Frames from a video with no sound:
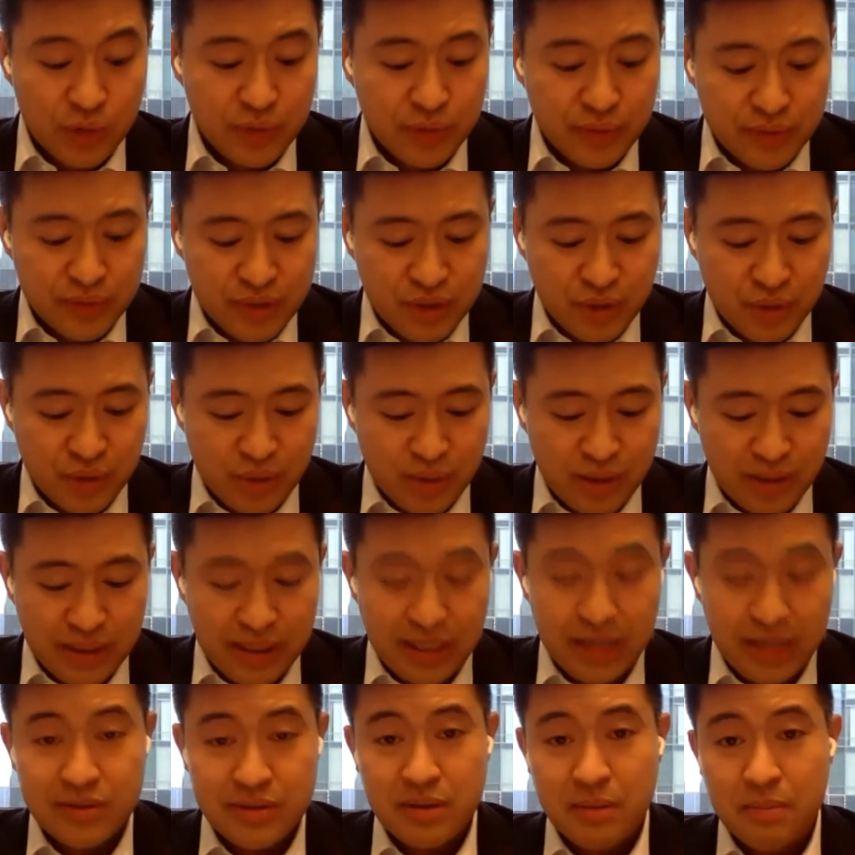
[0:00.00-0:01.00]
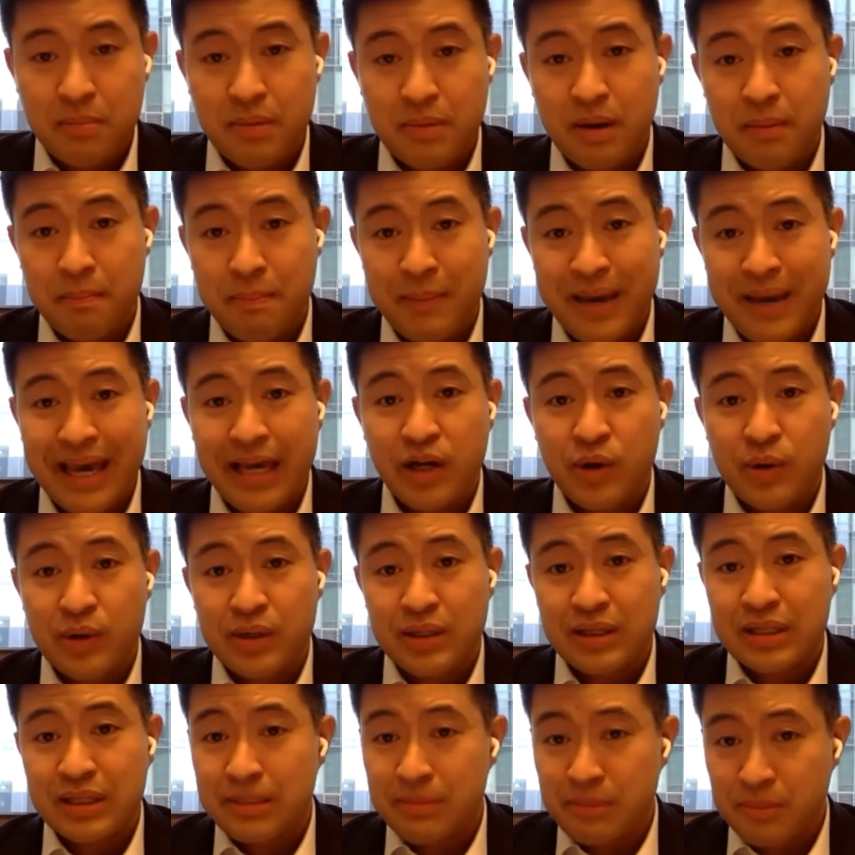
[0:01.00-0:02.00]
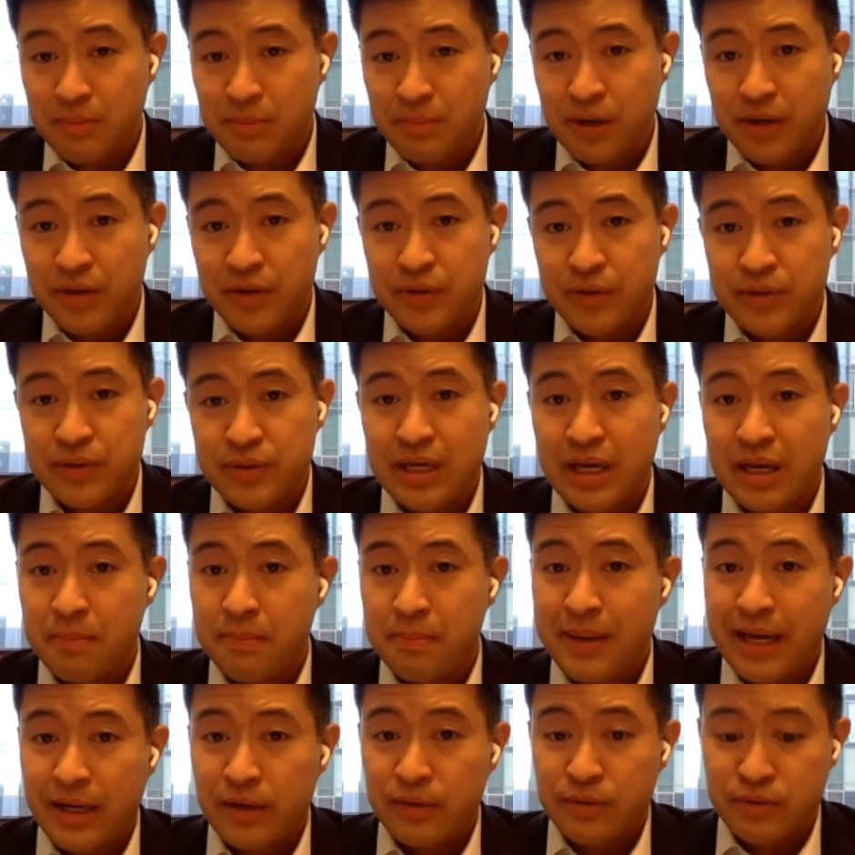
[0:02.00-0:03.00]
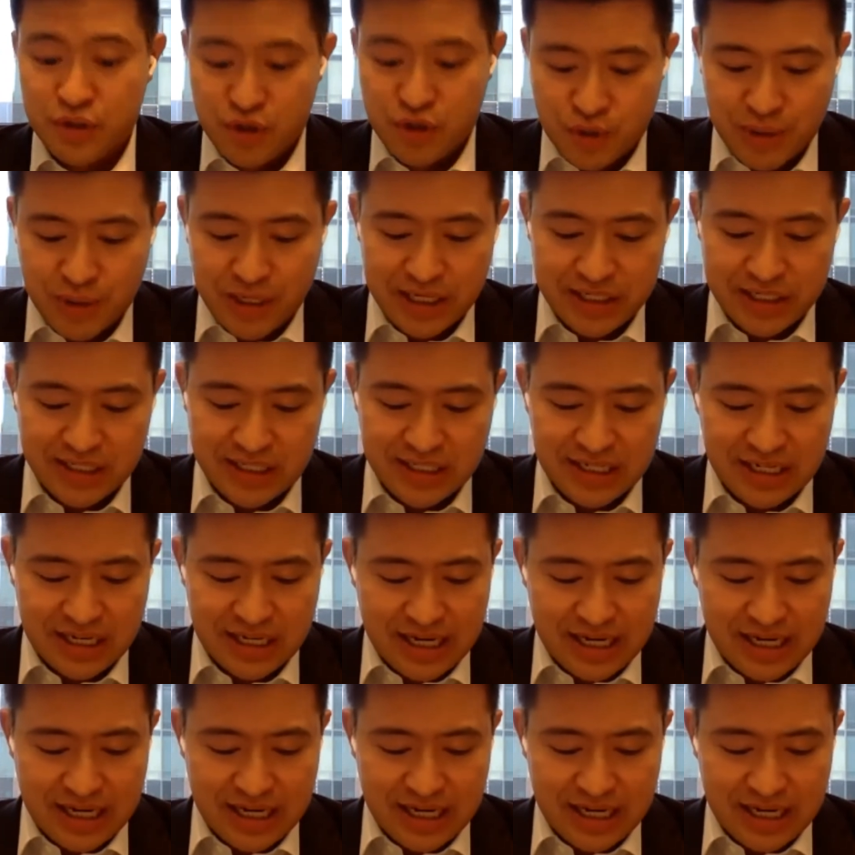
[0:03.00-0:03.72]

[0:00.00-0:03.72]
earlier in his career, he was a banker at Lehman Brothers and Bankers Trust,